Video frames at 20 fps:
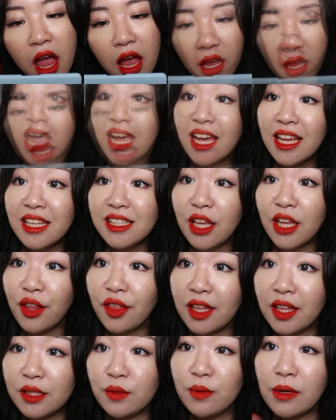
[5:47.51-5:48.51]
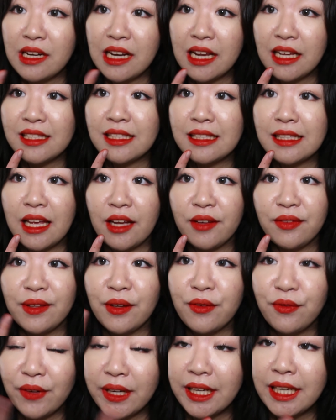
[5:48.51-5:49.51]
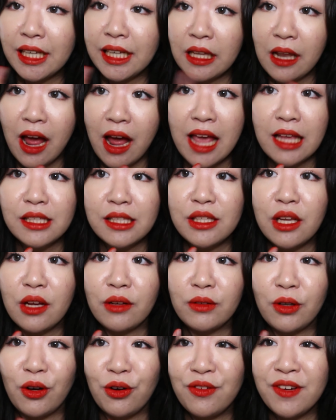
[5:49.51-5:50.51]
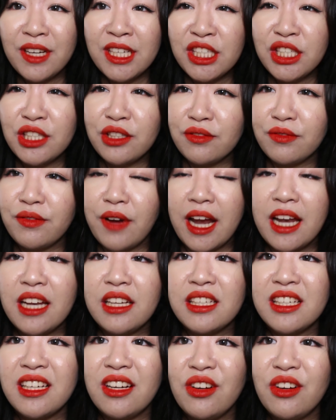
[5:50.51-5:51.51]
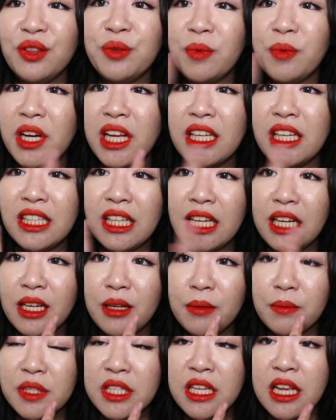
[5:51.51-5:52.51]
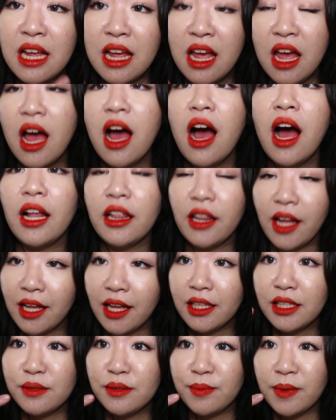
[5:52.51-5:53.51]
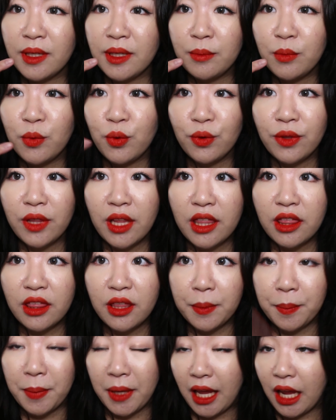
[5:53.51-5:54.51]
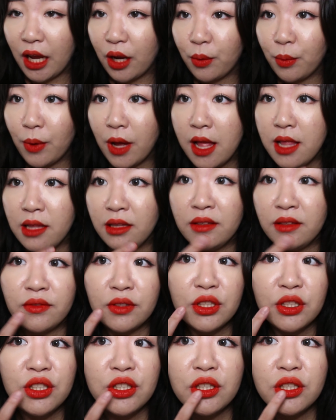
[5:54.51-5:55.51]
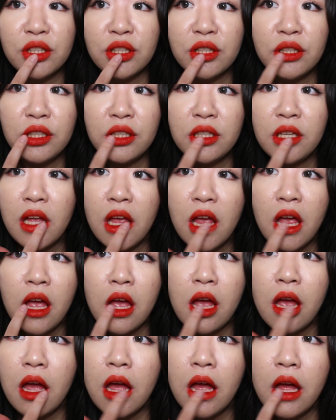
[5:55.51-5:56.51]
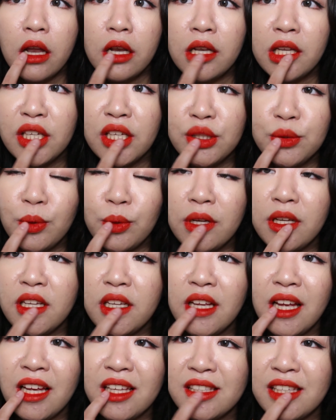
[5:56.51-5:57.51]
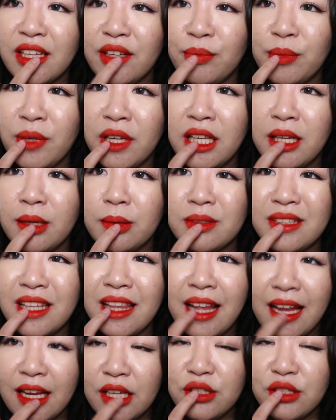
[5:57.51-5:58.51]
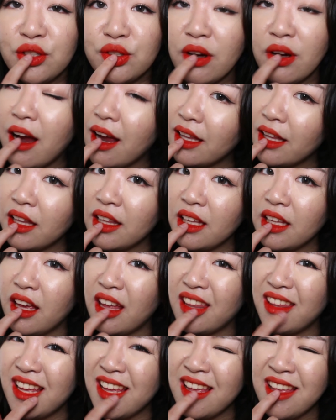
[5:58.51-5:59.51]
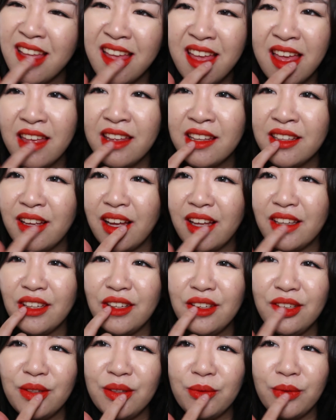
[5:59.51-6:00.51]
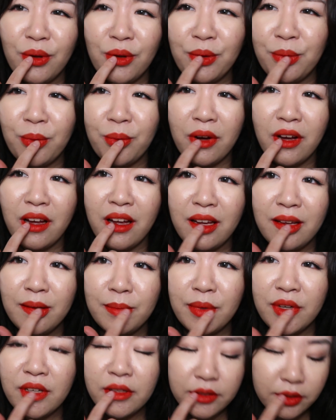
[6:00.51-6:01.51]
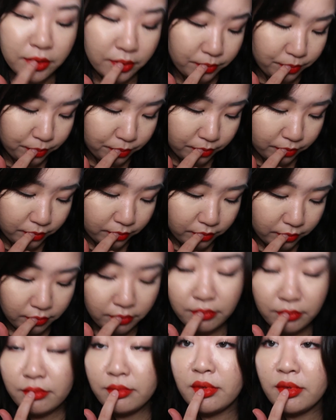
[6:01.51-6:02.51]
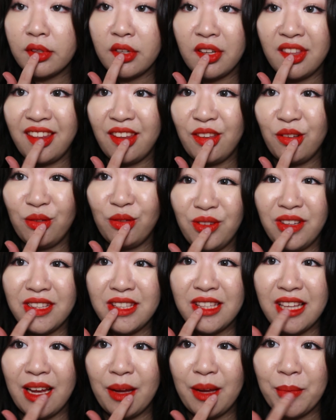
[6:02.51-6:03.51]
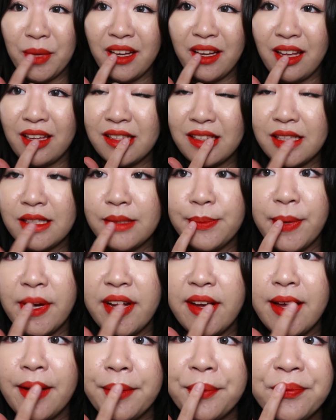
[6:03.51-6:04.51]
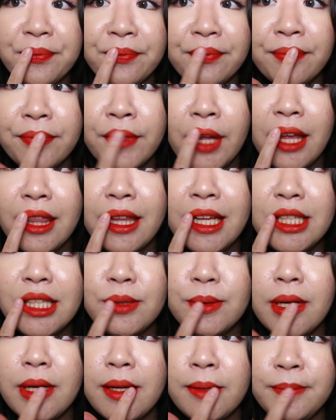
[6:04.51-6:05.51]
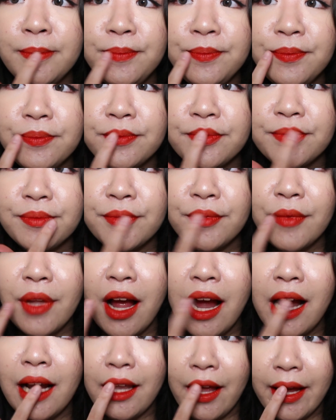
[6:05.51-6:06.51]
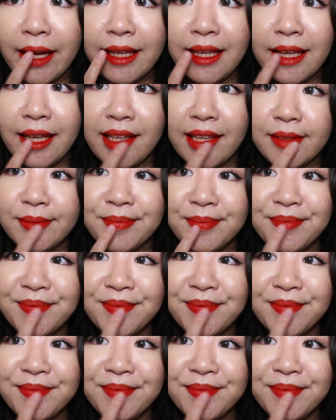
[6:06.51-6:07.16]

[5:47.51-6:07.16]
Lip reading: Okay, so this one has left a really nice orangey red on my lips. I like this one more than the pink one, for sure. And this one has left my lips less dry than the other. I don't know why, but they're the same, I guess. But this one, I like it.